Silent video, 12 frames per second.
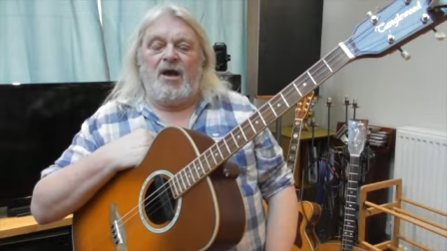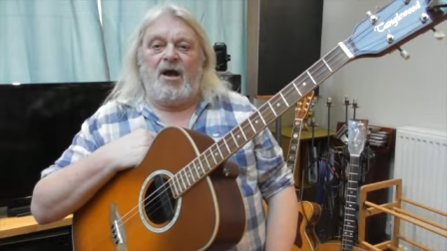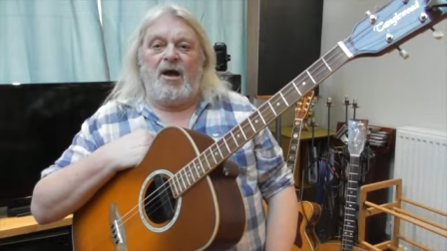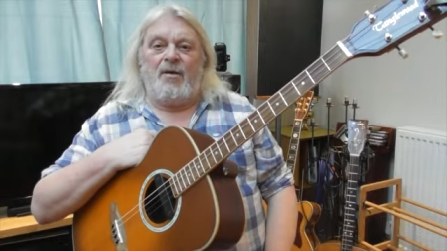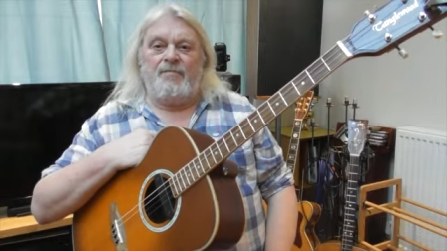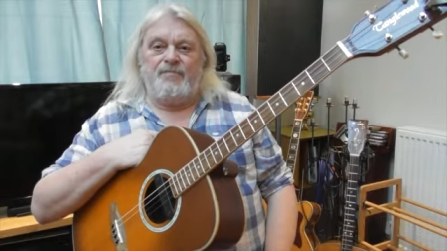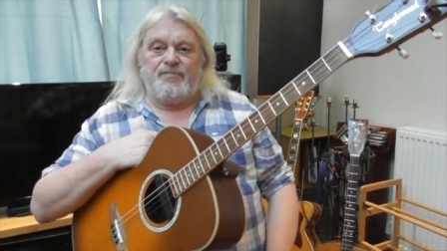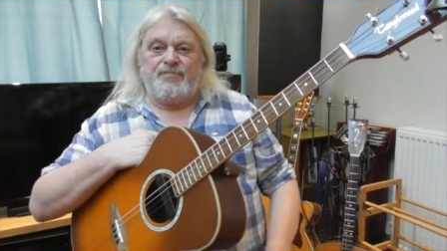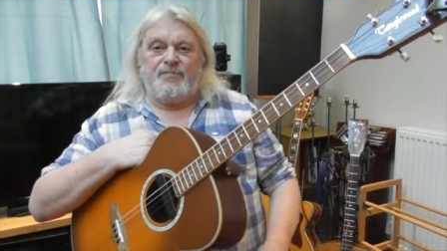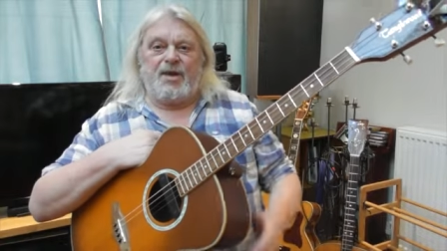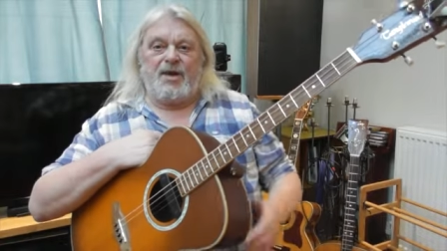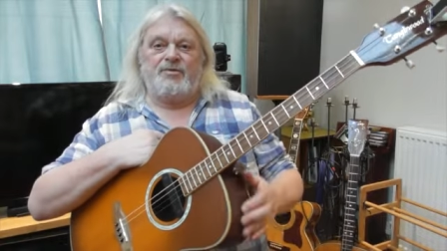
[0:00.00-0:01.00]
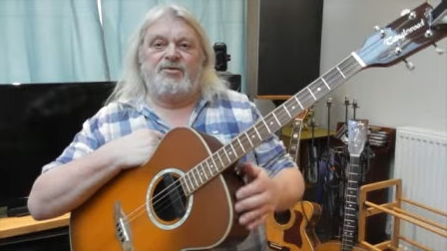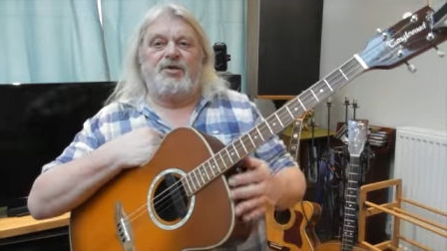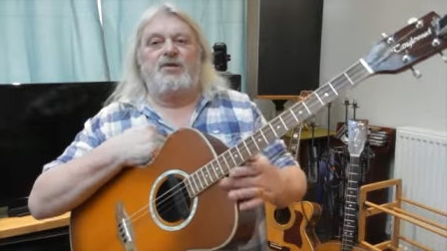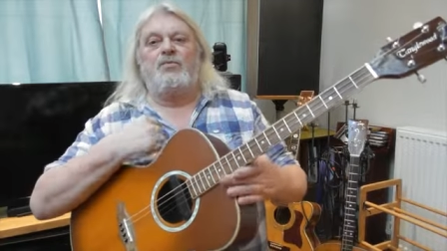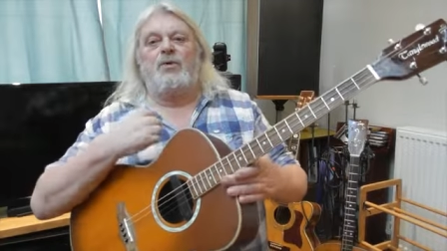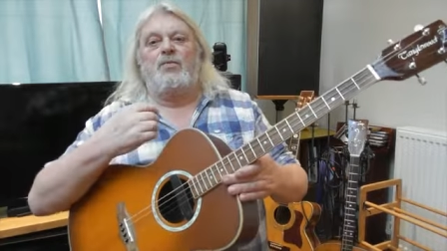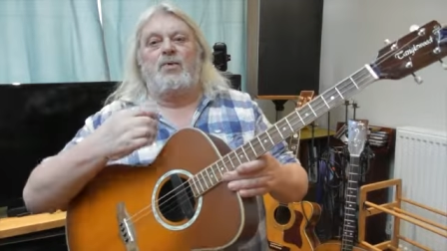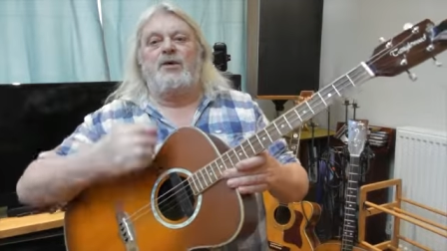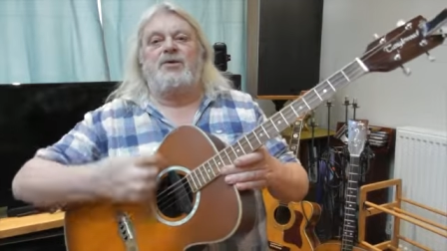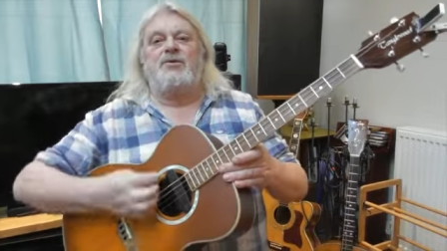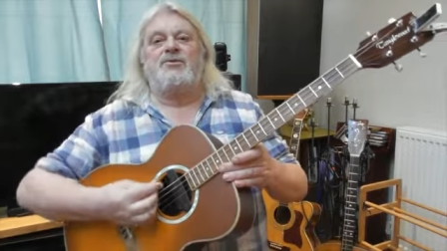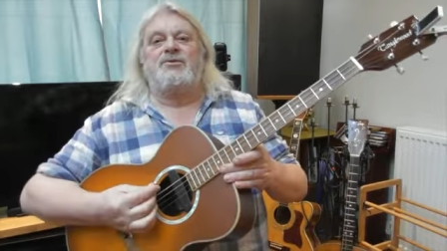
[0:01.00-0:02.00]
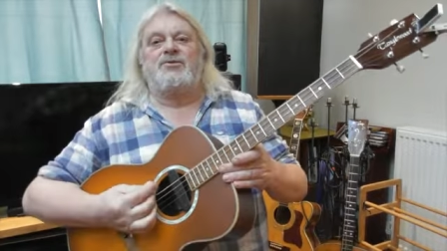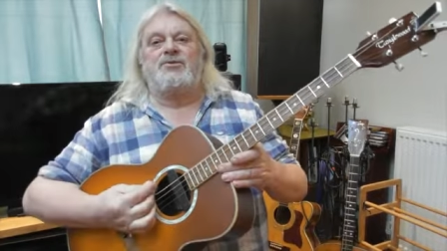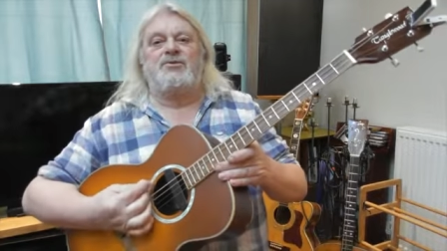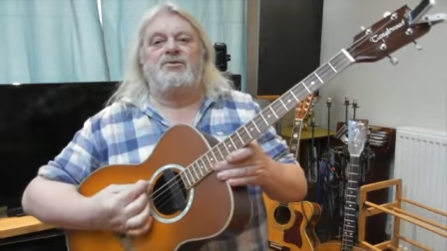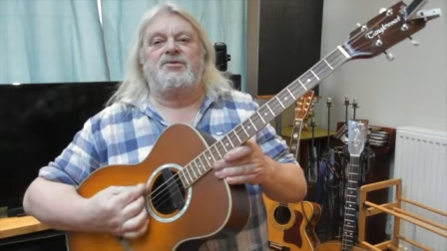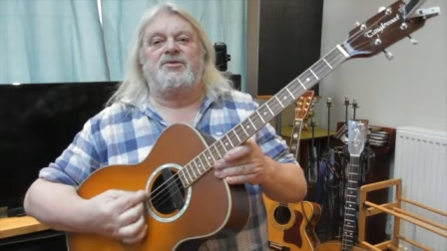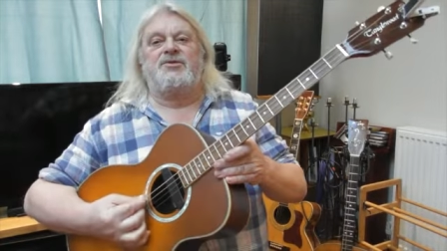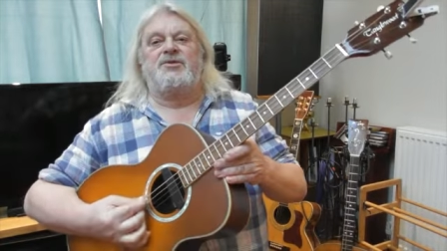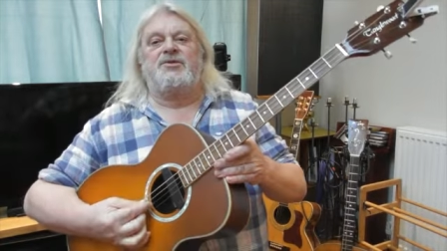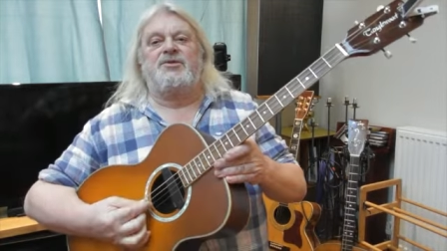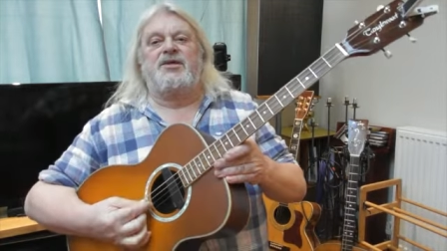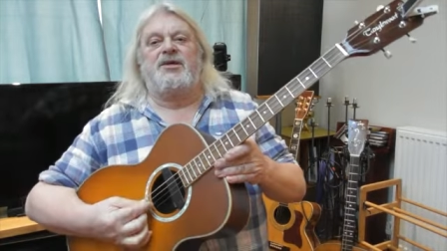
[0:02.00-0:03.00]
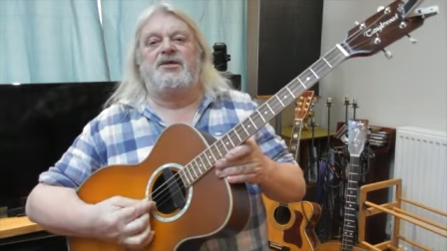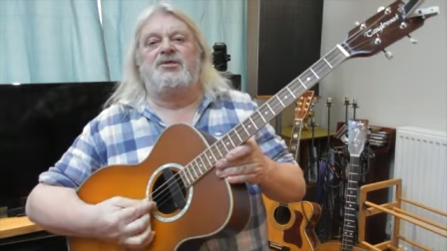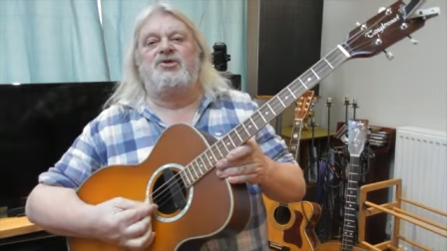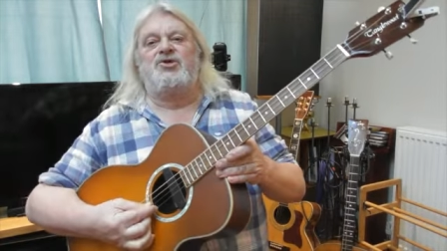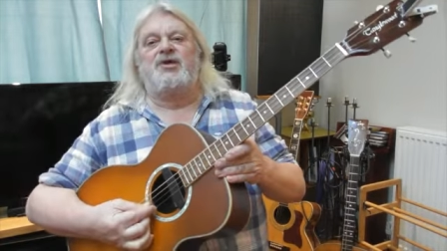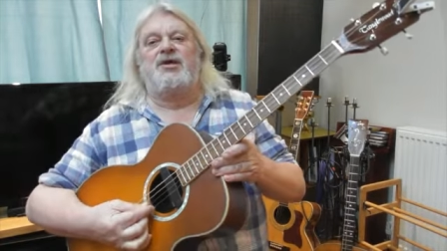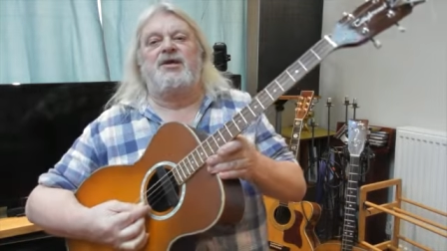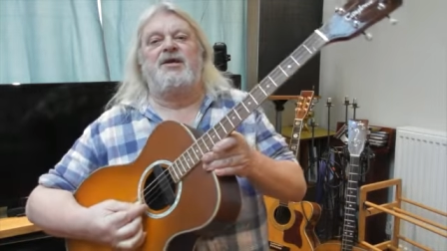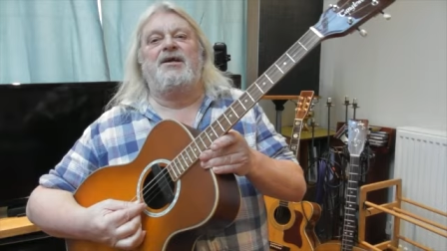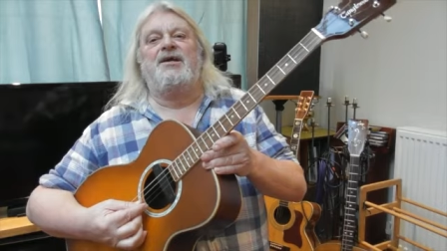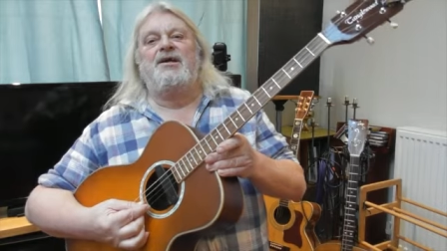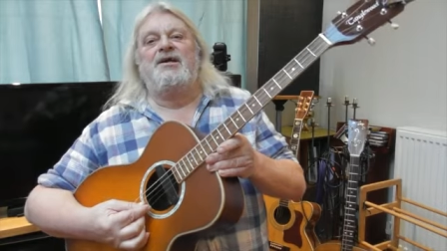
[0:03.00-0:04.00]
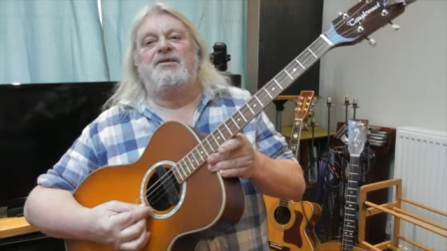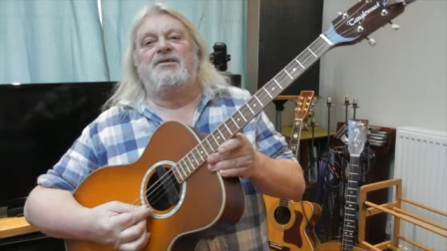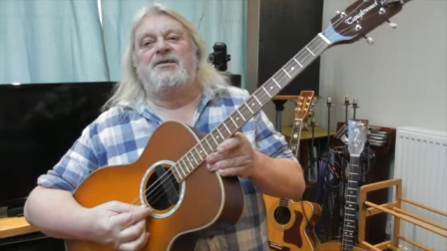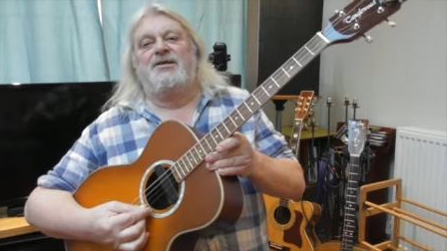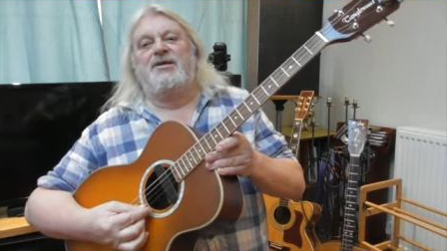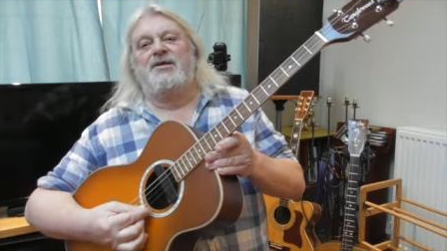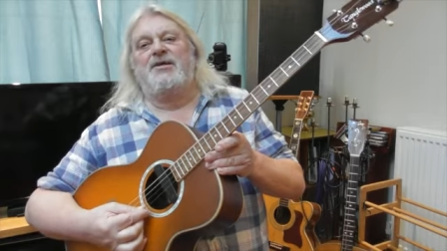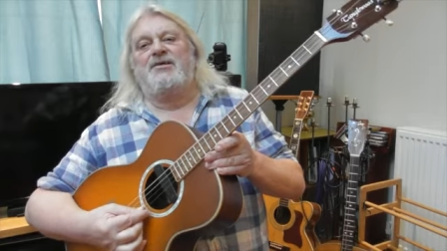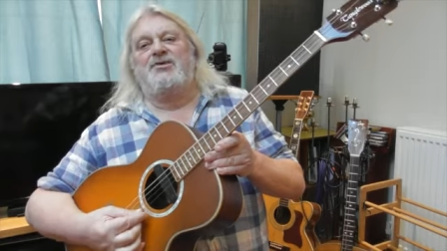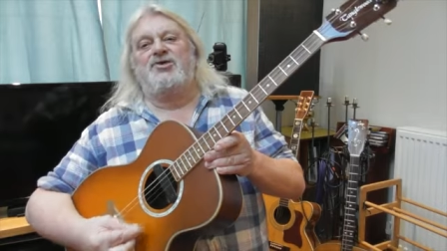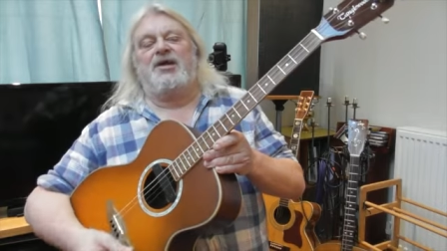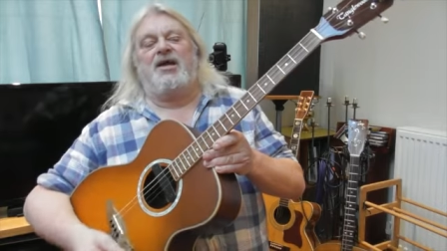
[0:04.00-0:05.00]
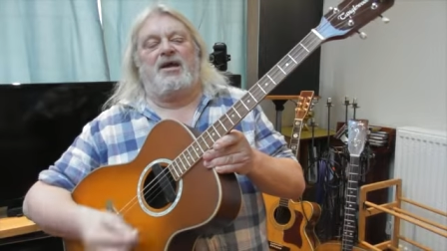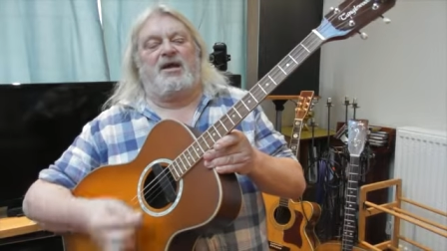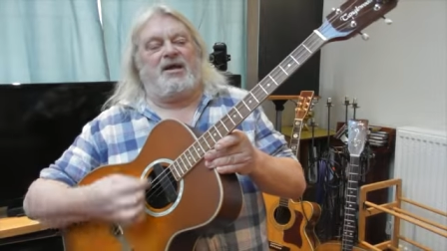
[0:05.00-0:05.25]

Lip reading: and certainly the one we use is of course C, G, D, G.